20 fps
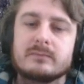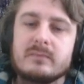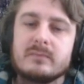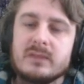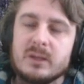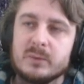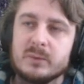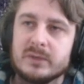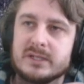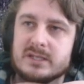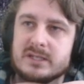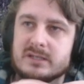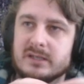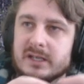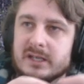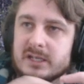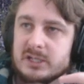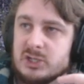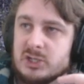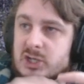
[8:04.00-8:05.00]
Which
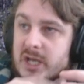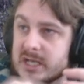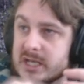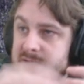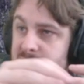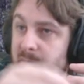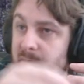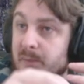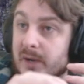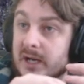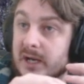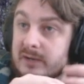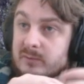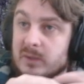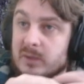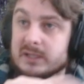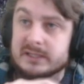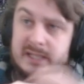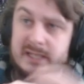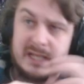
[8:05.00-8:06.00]
like checks for part of
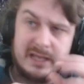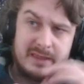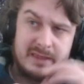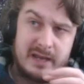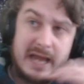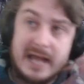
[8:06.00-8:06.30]
one thing and then